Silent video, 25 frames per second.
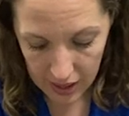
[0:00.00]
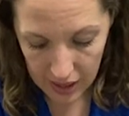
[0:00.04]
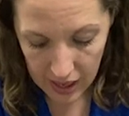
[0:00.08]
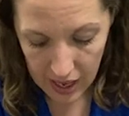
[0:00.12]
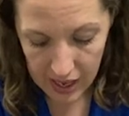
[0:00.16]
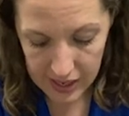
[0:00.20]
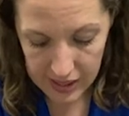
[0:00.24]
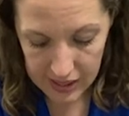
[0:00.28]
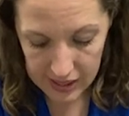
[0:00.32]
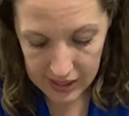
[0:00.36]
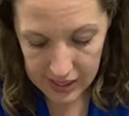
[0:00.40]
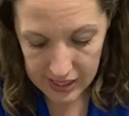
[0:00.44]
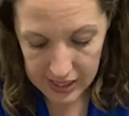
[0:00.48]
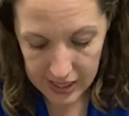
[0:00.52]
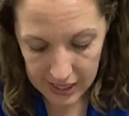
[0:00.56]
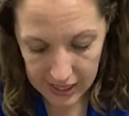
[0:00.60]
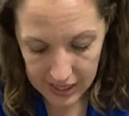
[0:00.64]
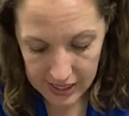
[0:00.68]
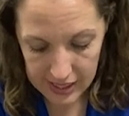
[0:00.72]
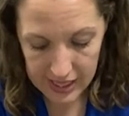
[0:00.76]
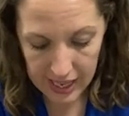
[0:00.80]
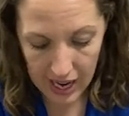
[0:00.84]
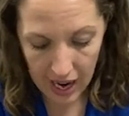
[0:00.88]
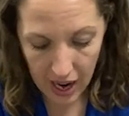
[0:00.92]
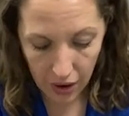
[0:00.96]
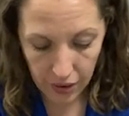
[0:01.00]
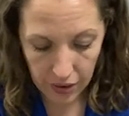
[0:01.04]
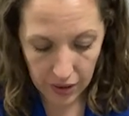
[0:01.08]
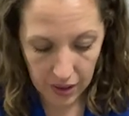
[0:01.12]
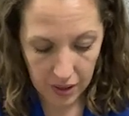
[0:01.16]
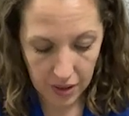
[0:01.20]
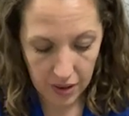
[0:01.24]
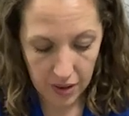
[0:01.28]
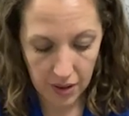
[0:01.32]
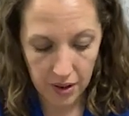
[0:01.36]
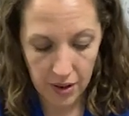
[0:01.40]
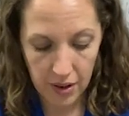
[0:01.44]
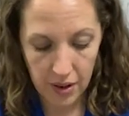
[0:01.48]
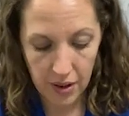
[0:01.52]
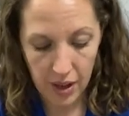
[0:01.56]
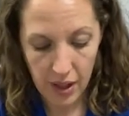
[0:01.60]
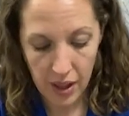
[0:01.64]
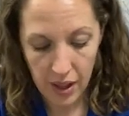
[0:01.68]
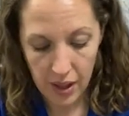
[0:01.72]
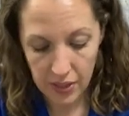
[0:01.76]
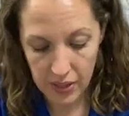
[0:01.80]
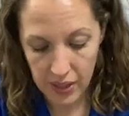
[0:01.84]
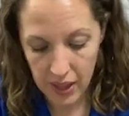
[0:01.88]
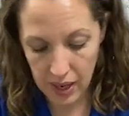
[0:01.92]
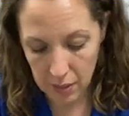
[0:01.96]
and stick it down.
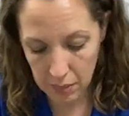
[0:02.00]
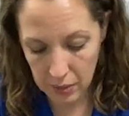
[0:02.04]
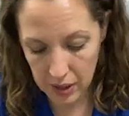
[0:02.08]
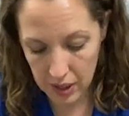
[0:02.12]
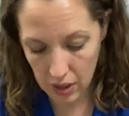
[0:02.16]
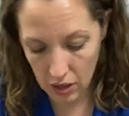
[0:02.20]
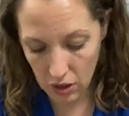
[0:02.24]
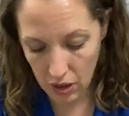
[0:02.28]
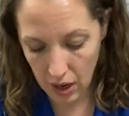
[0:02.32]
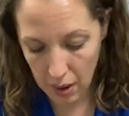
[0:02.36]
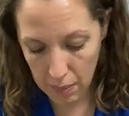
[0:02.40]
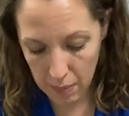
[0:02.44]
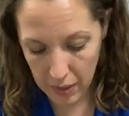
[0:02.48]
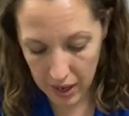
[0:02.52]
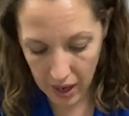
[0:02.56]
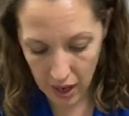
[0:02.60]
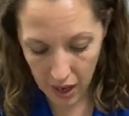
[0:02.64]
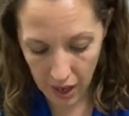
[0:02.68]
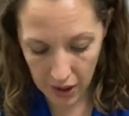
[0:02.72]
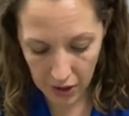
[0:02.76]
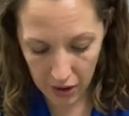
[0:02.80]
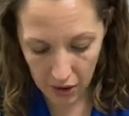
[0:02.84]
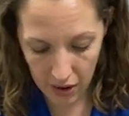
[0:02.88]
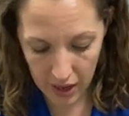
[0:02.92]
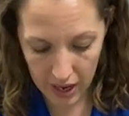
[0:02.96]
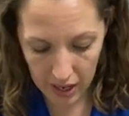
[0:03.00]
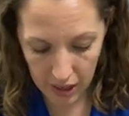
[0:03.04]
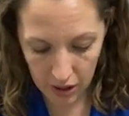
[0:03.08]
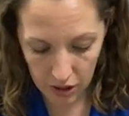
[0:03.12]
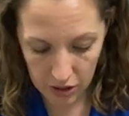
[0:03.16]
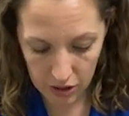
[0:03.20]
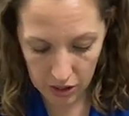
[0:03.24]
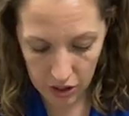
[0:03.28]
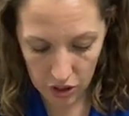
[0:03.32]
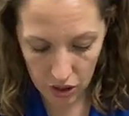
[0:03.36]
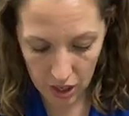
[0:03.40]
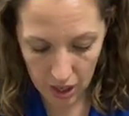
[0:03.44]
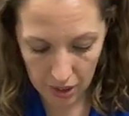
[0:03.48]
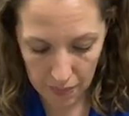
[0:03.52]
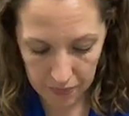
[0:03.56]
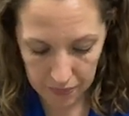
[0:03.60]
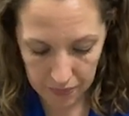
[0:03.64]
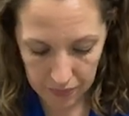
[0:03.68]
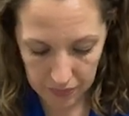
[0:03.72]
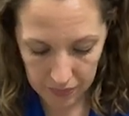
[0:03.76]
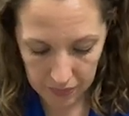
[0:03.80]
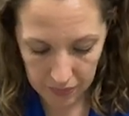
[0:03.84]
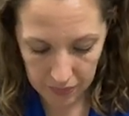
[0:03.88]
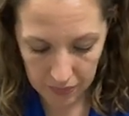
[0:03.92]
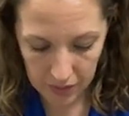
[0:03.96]
Then I'm gonna grab my other anchor strip.
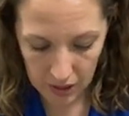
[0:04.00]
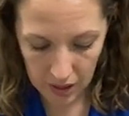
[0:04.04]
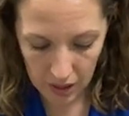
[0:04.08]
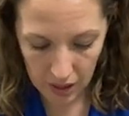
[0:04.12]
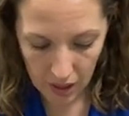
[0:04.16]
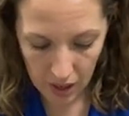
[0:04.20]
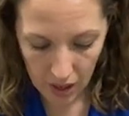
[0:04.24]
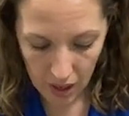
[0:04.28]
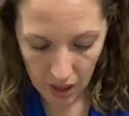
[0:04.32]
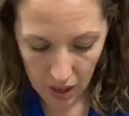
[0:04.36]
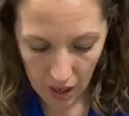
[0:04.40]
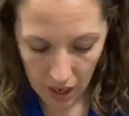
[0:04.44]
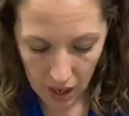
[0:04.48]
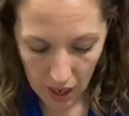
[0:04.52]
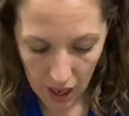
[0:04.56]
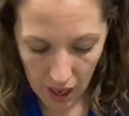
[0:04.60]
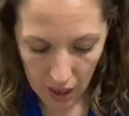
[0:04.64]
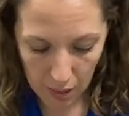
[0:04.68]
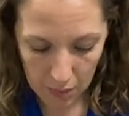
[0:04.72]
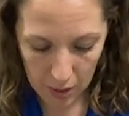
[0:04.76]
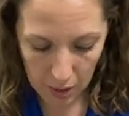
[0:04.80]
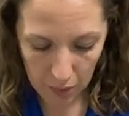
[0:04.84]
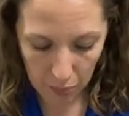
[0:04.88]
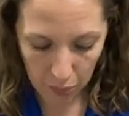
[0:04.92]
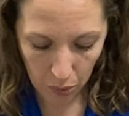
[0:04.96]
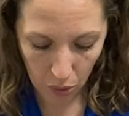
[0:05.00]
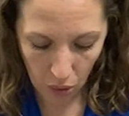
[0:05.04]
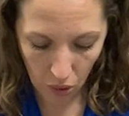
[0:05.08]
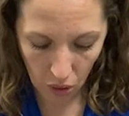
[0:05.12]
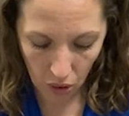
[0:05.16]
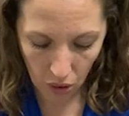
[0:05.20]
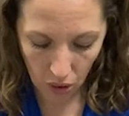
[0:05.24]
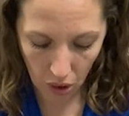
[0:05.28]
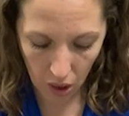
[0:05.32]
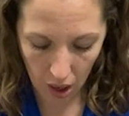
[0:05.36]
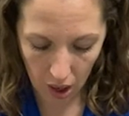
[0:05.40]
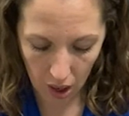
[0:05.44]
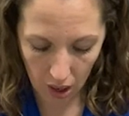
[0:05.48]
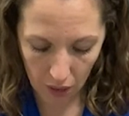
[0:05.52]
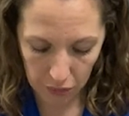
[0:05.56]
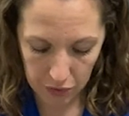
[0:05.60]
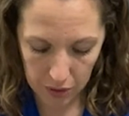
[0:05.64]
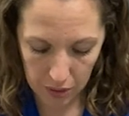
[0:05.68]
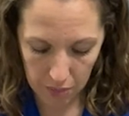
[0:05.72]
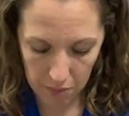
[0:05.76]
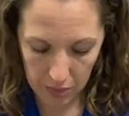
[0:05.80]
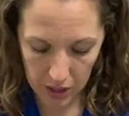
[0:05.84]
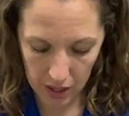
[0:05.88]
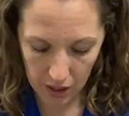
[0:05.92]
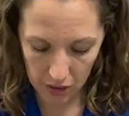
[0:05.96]
I'm gonna pull off
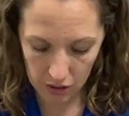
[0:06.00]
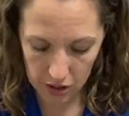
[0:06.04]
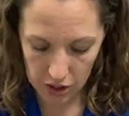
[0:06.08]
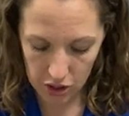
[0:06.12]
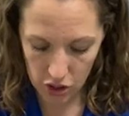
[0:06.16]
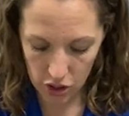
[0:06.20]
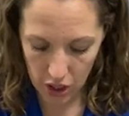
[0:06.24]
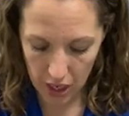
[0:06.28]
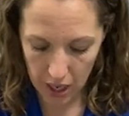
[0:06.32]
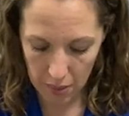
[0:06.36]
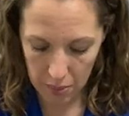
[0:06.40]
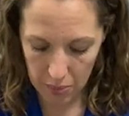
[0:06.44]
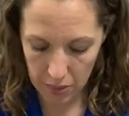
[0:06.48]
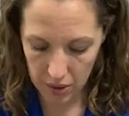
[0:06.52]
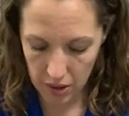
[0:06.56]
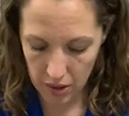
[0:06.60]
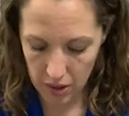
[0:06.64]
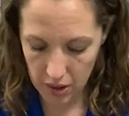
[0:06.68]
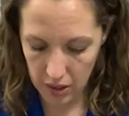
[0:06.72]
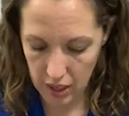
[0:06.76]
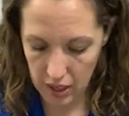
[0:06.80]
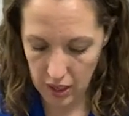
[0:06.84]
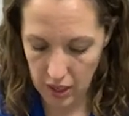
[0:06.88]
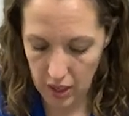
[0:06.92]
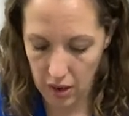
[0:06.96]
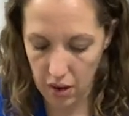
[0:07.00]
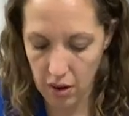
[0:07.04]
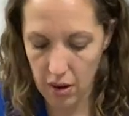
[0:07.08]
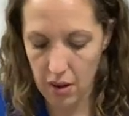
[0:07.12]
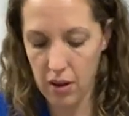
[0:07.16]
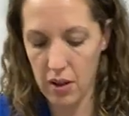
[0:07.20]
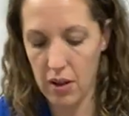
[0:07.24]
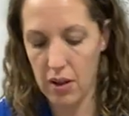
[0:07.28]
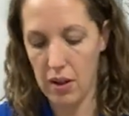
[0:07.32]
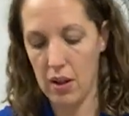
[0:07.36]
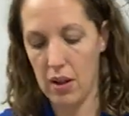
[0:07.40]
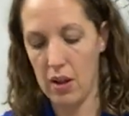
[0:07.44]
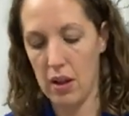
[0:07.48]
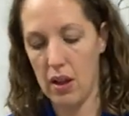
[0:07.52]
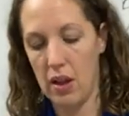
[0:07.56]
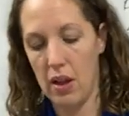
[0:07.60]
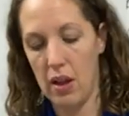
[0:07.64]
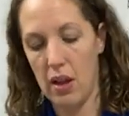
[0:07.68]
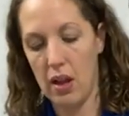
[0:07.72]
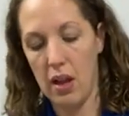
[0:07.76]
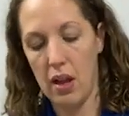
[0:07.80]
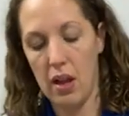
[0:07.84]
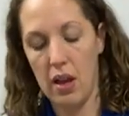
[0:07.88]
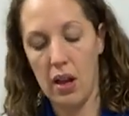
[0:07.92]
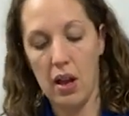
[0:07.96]
the middle strip here,
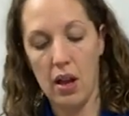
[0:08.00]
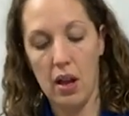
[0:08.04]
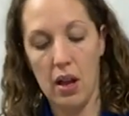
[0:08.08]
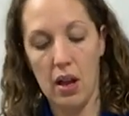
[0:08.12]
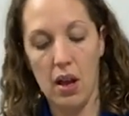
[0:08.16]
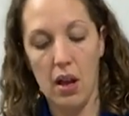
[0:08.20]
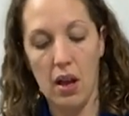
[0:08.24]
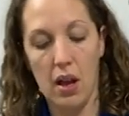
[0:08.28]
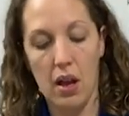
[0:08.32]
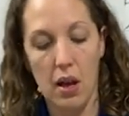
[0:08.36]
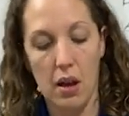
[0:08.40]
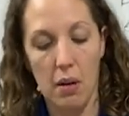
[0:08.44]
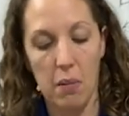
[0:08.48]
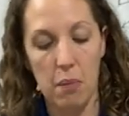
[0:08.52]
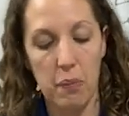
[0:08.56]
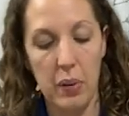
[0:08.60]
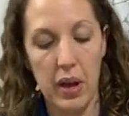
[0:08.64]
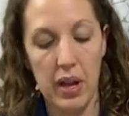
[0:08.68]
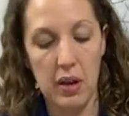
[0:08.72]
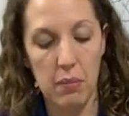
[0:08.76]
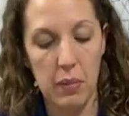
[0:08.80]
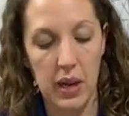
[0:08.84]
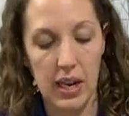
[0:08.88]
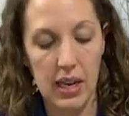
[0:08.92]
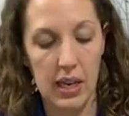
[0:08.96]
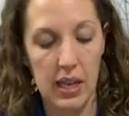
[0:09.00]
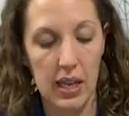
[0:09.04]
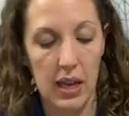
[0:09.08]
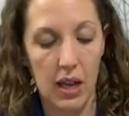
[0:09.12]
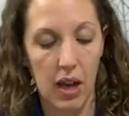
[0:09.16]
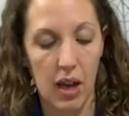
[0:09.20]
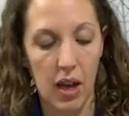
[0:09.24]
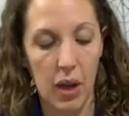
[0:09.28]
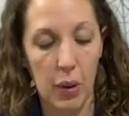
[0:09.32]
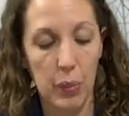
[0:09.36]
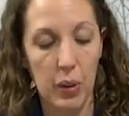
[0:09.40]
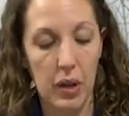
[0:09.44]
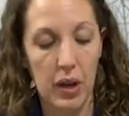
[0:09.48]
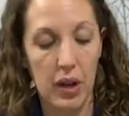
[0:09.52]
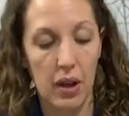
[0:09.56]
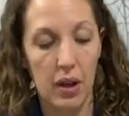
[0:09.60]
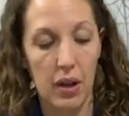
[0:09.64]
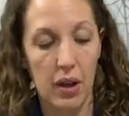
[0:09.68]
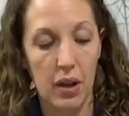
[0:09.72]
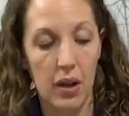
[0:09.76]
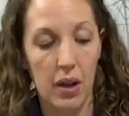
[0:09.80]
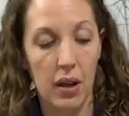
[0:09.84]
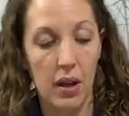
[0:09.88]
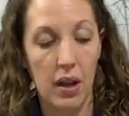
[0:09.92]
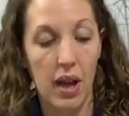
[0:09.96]
bend my knee up,
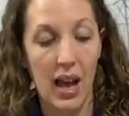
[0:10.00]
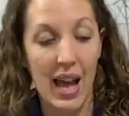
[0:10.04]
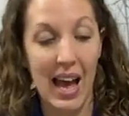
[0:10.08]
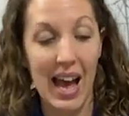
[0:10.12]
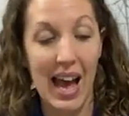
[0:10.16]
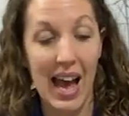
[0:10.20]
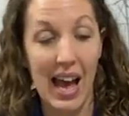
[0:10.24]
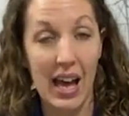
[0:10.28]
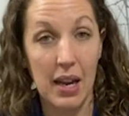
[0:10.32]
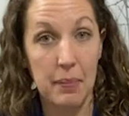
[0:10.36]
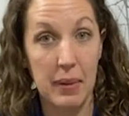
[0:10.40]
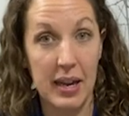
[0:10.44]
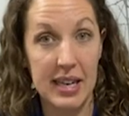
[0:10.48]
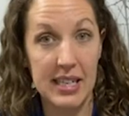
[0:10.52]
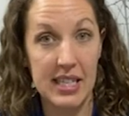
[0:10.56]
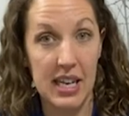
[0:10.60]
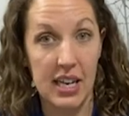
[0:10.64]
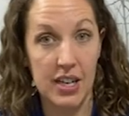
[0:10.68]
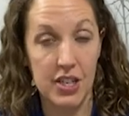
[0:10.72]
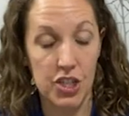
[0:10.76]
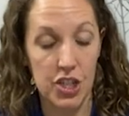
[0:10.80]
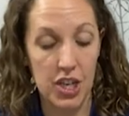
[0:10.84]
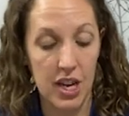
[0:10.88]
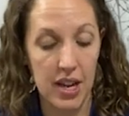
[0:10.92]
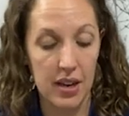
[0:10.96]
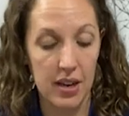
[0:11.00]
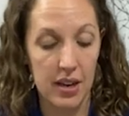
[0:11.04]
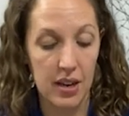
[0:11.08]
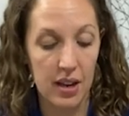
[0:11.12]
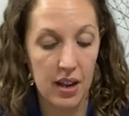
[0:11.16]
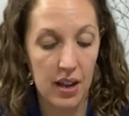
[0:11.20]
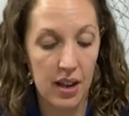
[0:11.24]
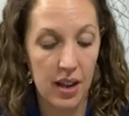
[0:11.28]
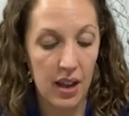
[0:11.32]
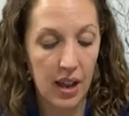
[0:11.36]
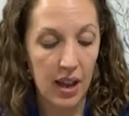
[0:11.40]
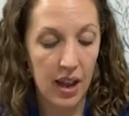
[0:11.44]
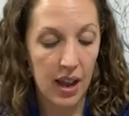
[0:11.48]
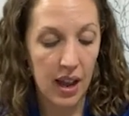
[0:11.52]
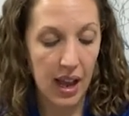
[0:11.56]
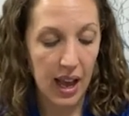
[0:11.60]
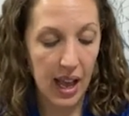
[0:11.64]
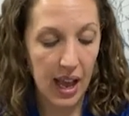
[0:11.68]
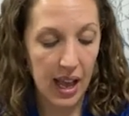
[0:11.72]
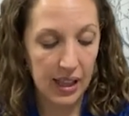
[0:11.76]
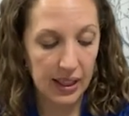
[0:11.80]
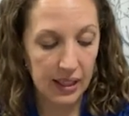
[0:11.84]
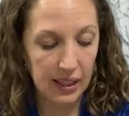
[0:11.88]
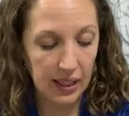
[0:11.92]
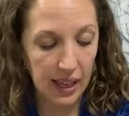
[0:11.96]
add my tension,
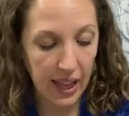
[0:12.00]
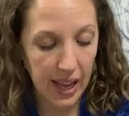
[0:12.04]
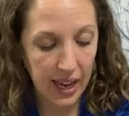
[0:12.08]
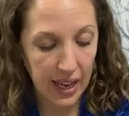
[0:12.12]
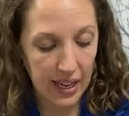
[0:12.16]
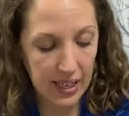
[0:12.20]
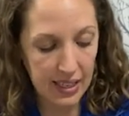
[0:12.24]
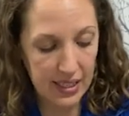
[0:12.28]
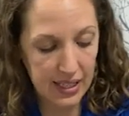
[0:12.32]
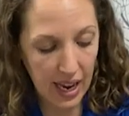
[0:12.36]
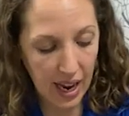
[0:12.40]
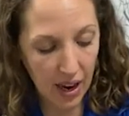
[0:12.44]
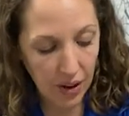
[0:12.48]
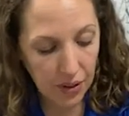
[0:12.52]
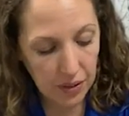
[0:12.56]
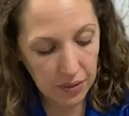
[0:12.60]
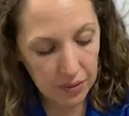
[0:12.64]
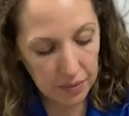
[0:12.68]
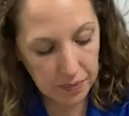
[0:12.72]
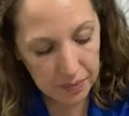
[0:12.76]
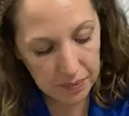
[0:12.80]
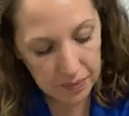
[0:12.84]
and lay it down.